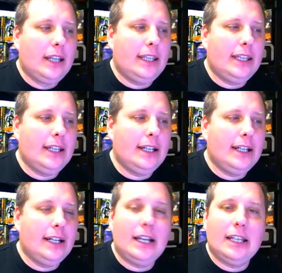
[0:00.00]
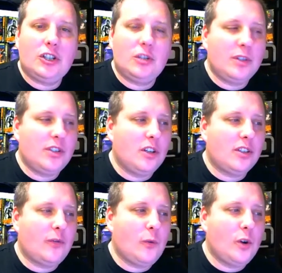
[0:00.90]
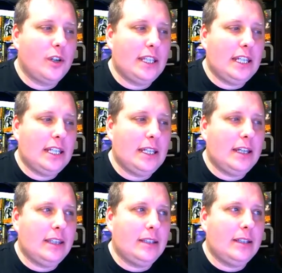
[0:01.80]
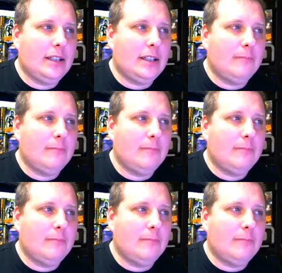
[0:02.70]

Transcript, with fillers: the uh, election results for the uh, uh,